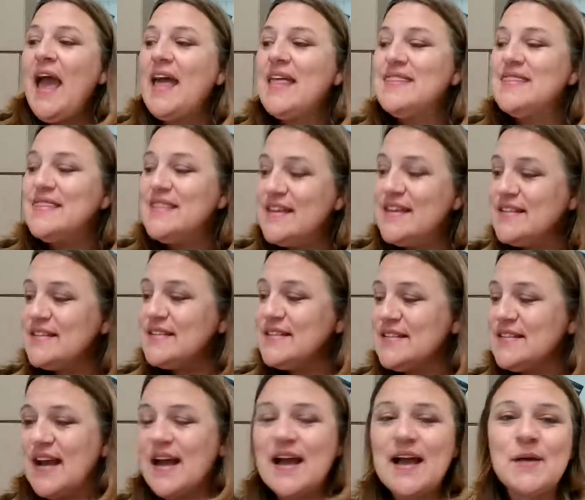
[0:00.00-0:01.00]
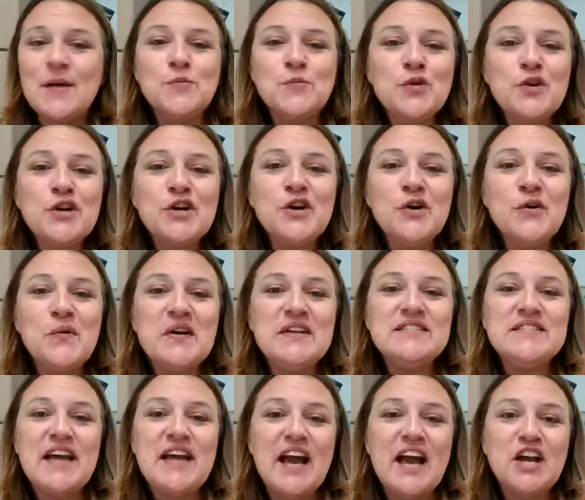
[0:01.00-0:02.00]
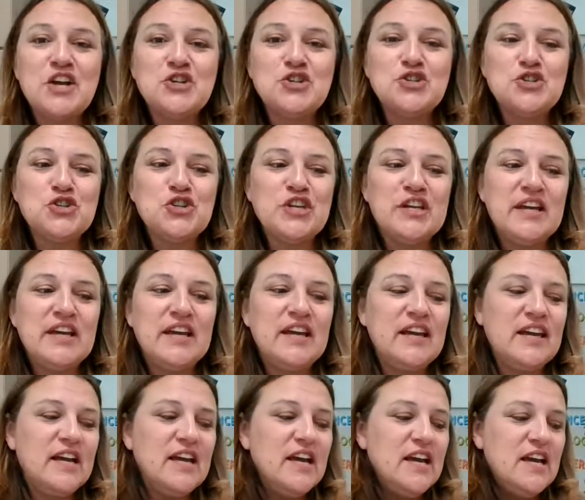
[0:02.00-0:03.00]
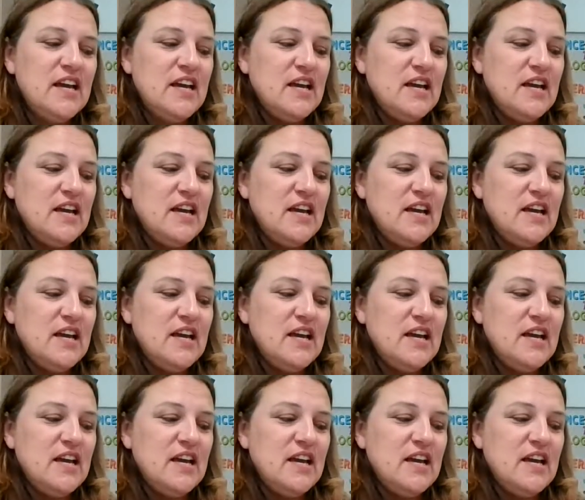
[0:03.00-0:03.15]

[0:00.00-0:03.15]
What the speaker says: And this time we're going to actually